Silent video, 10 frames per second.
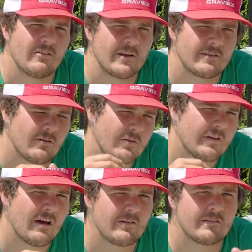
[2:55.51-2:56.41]
I don't like going
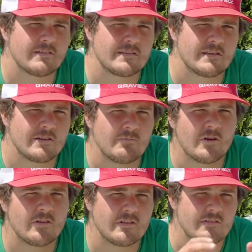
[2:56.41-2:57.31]
down into the city,
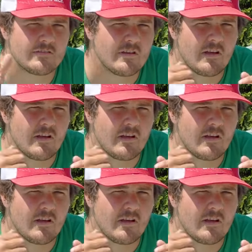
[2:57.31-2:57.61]
but it's